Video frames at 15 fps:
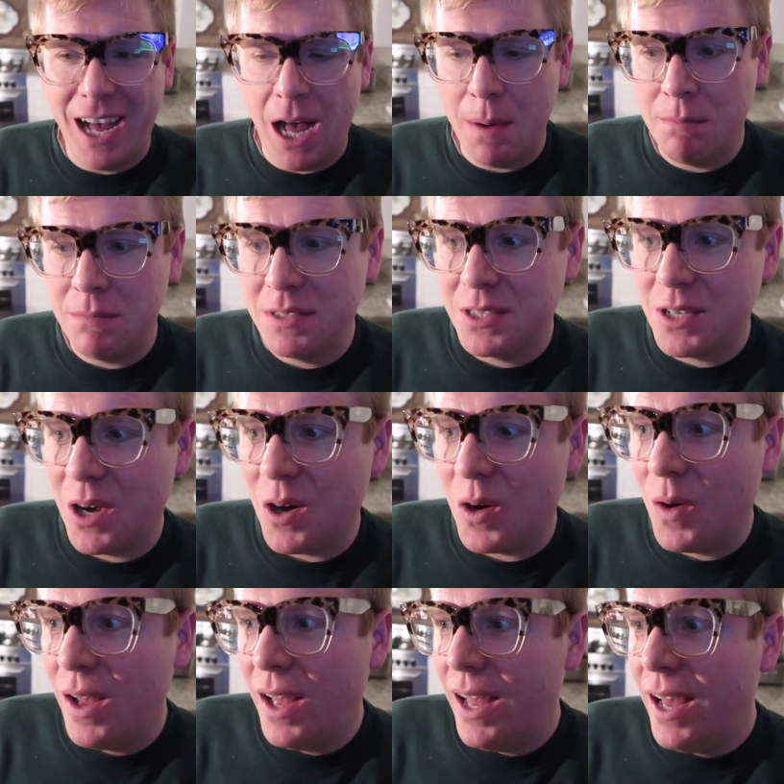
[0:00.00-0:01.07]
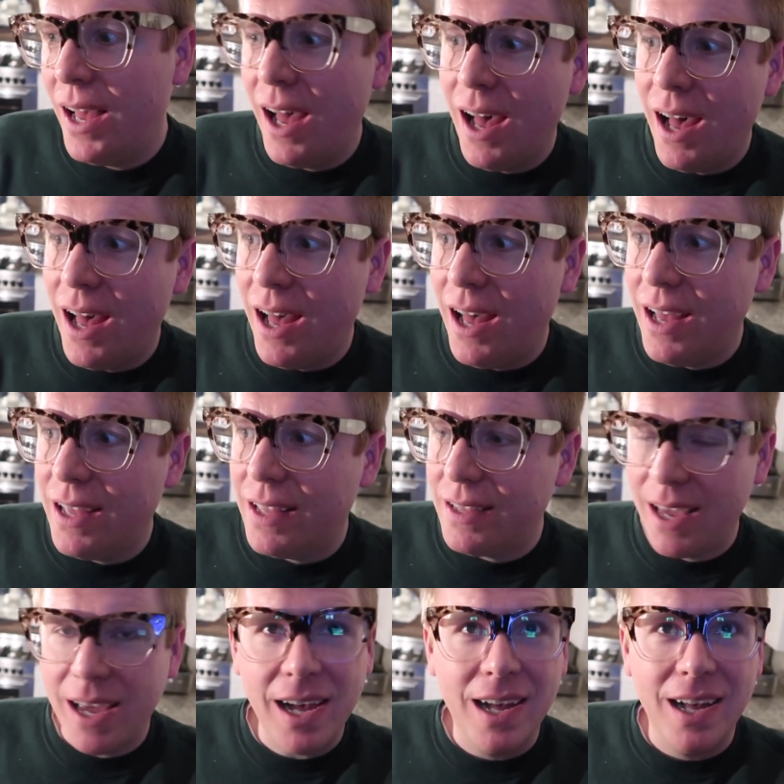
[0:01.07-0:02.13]
um, so
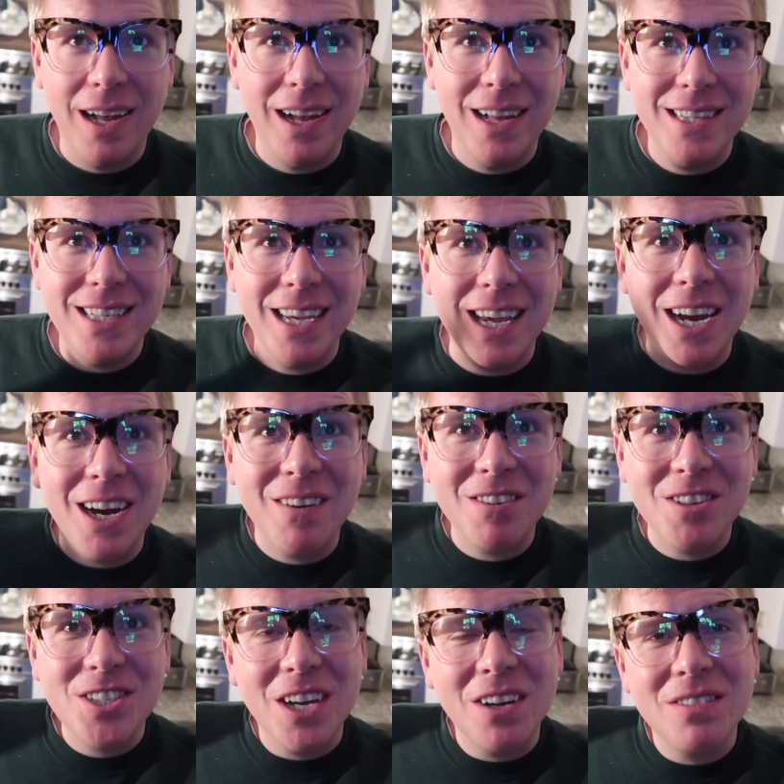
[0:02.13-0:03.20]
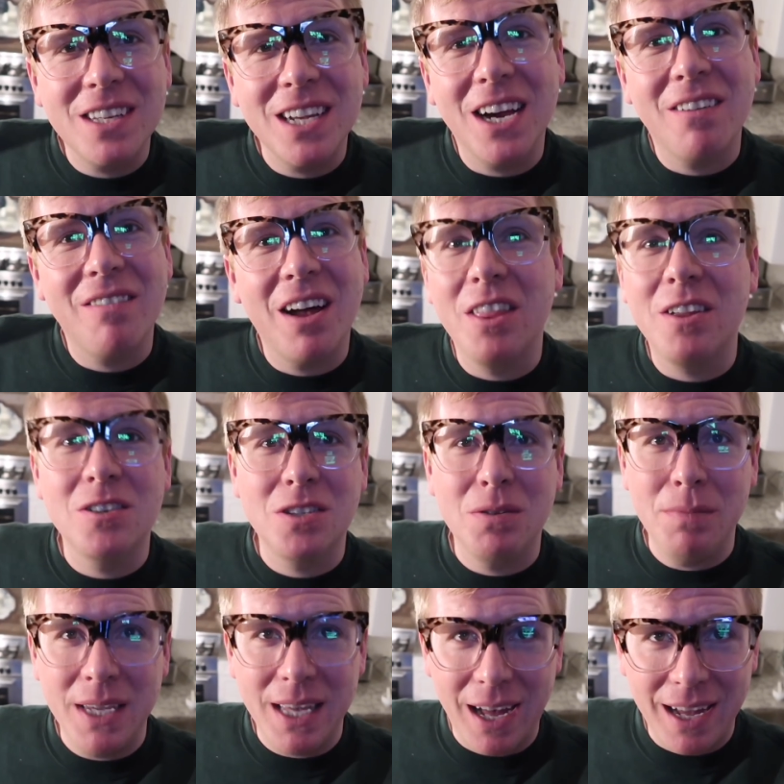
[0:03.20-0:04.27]
yeah, take care of yourself, take care of others,
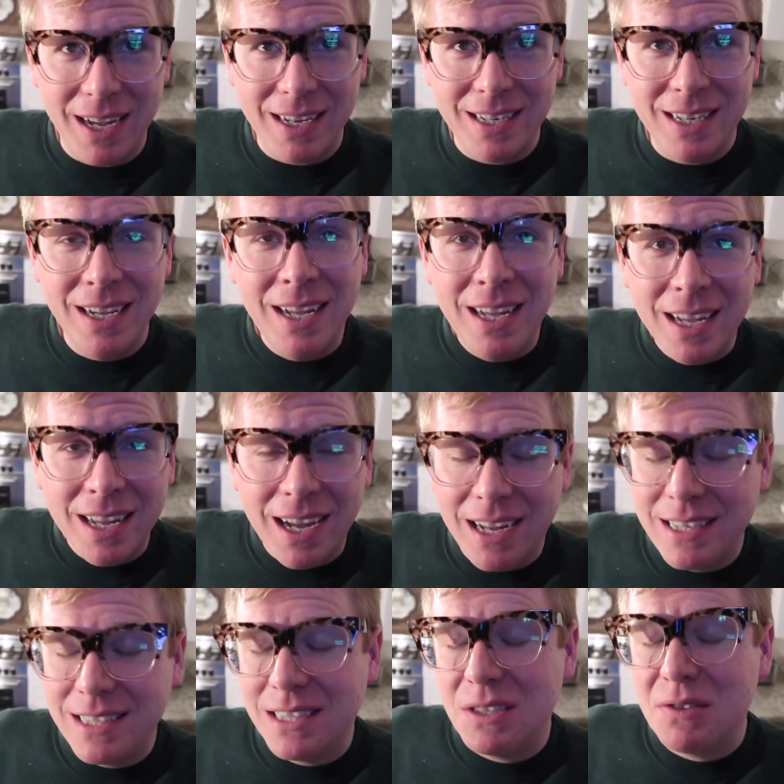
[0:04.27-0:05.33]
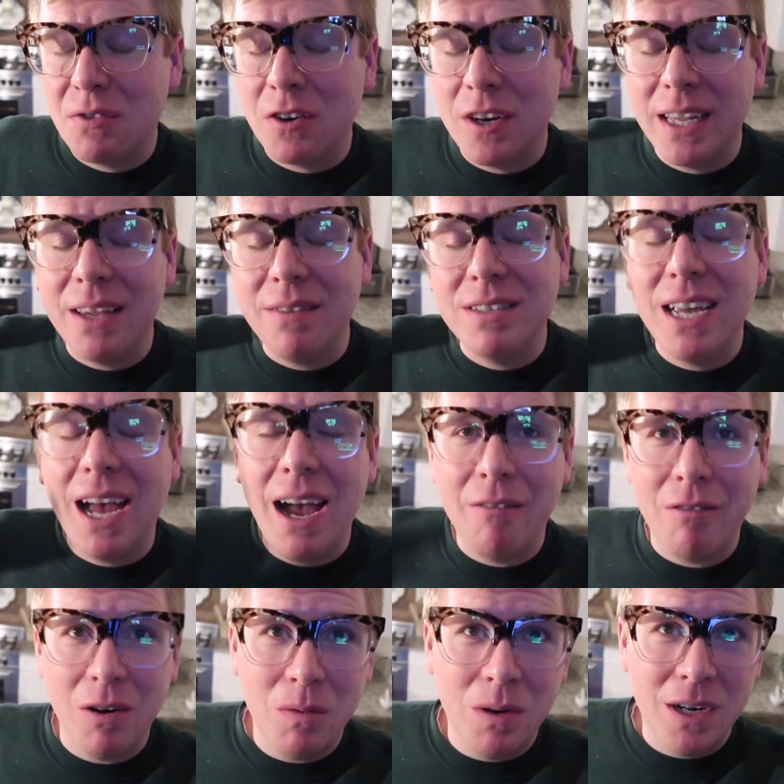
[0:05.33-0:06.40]
and be kind. Kindness is free. Give it to
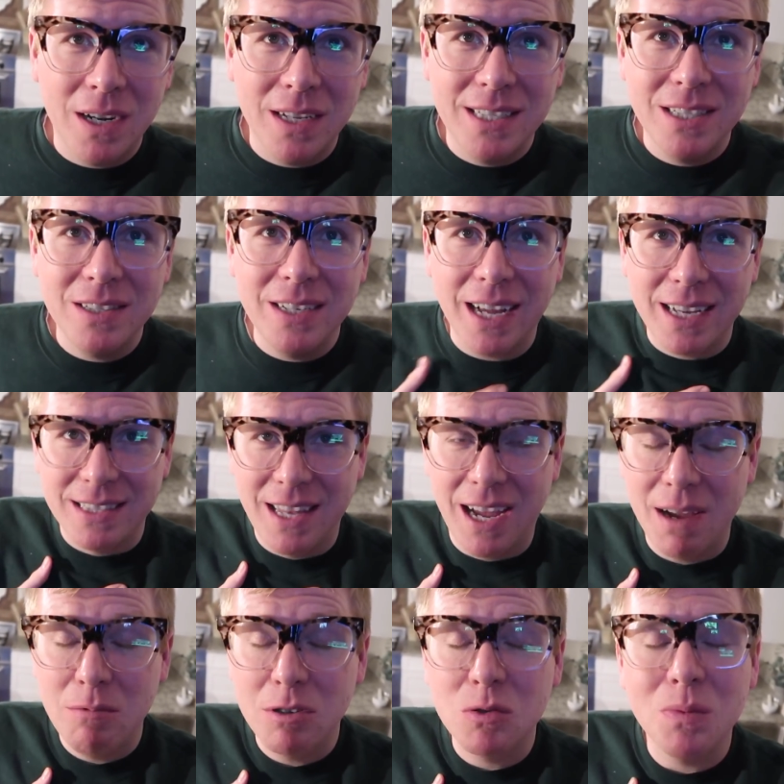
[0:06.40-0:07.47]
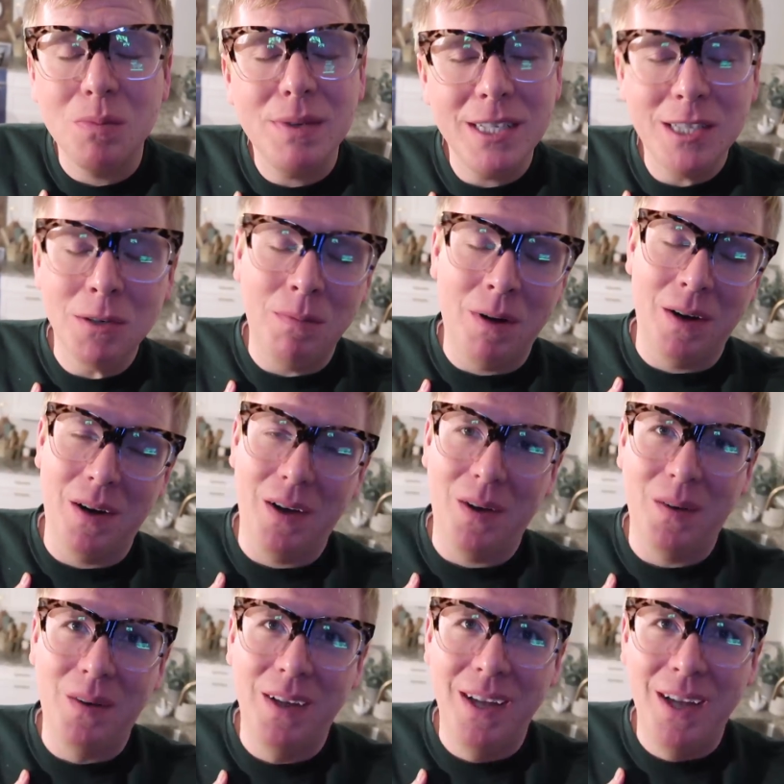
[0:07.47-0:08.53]
everyone. Until next time, which will be
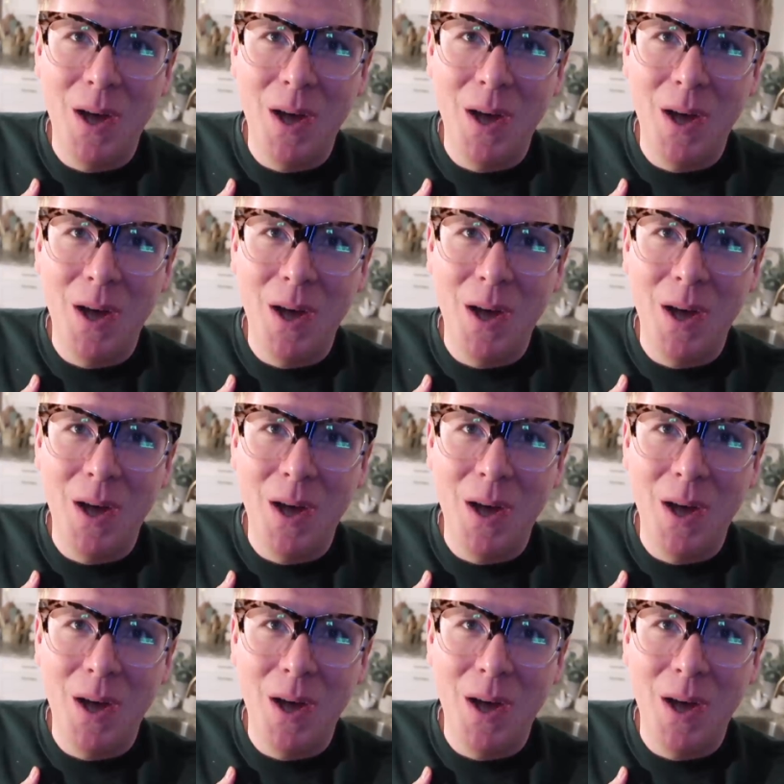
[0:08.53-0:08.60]
tomorrow.